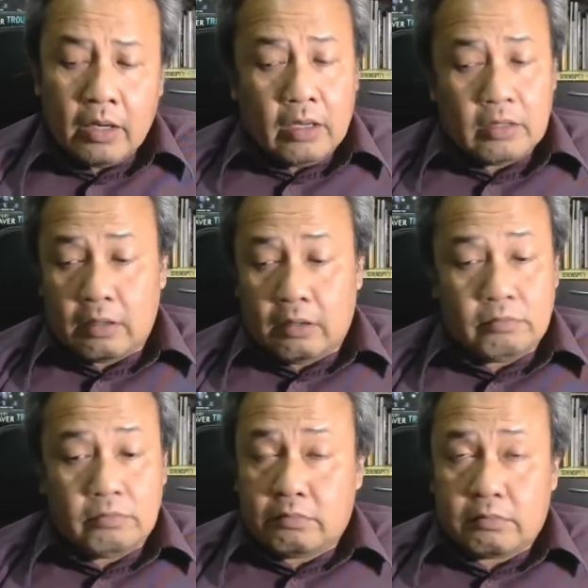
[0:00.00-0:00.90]
So
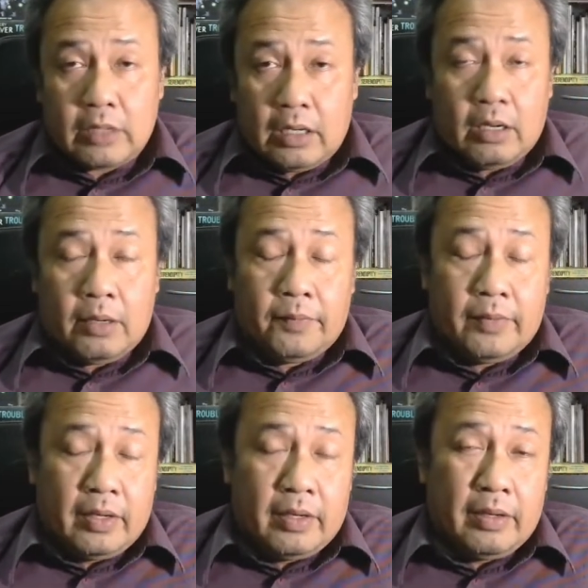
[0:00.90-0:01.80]

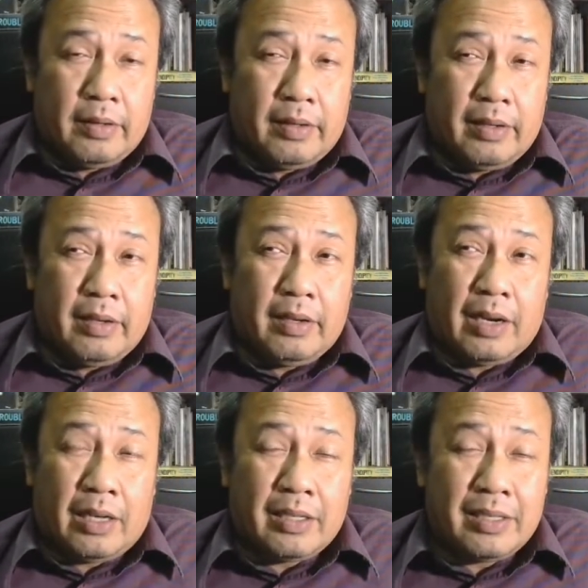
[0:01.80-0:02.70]
the
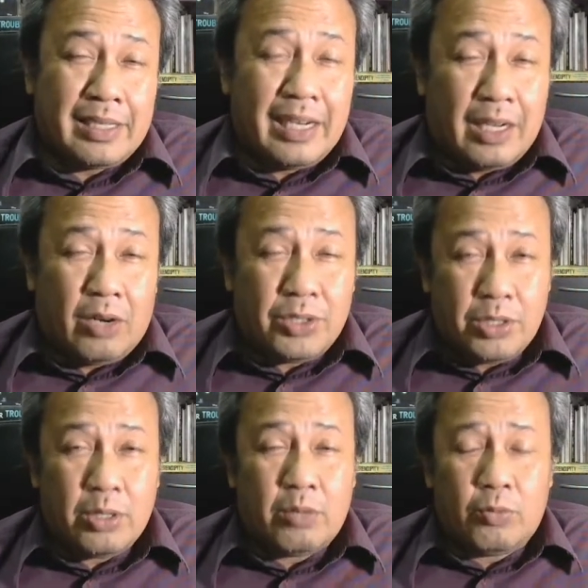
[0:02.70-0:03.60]
understanding how
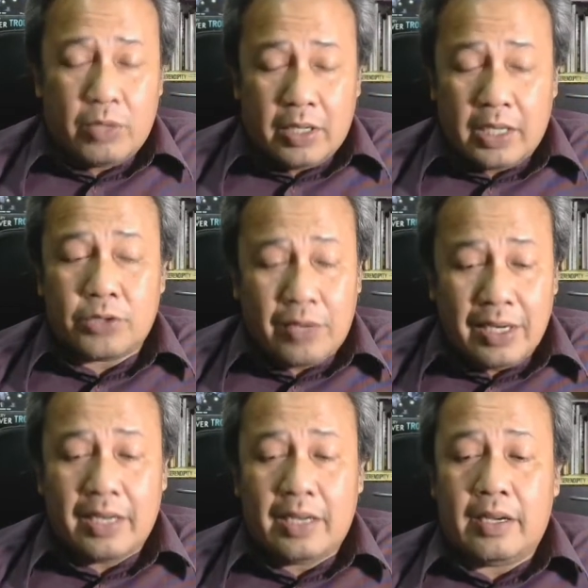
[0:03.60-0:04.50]
genome works
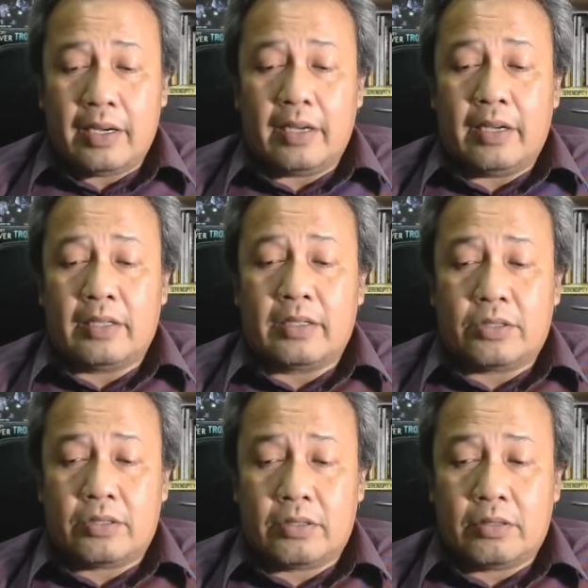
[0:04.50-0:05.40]
really
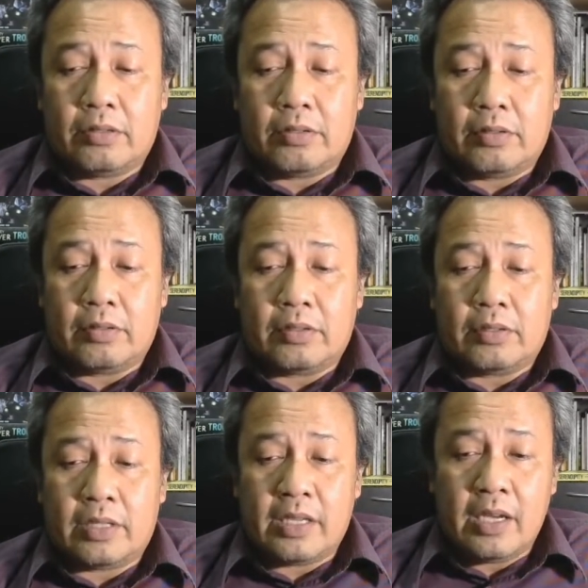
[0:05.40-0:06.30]
is
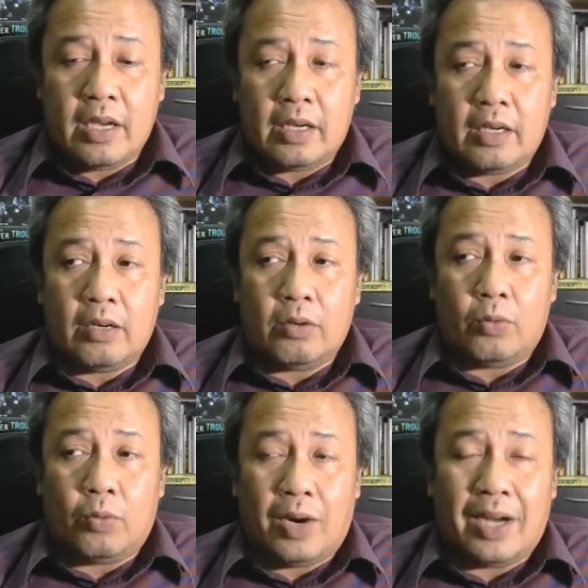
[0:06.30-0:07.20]
seeing
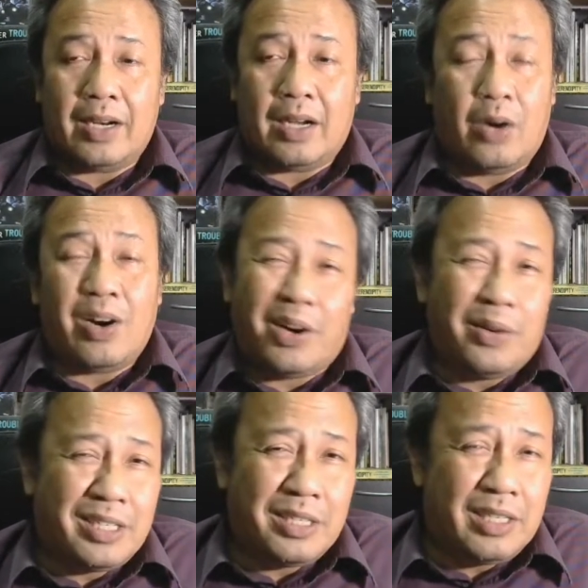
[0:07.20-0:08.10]
how
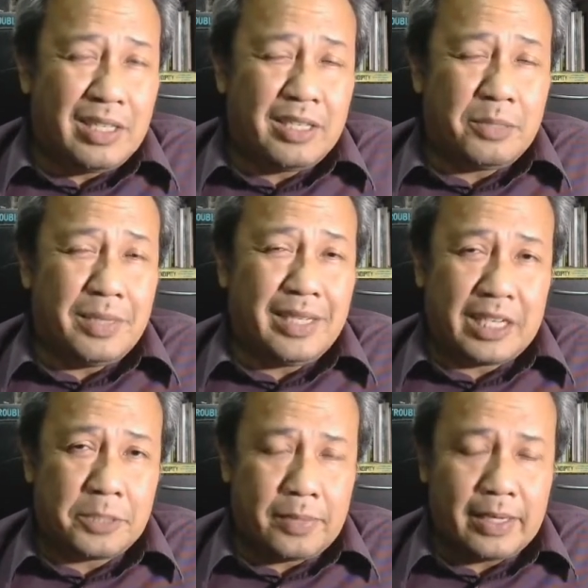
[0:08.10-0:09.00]
it is being
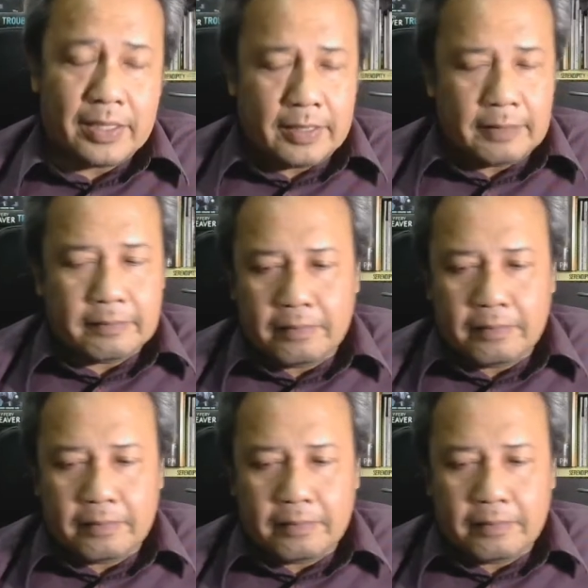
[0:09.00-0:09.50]
expressed.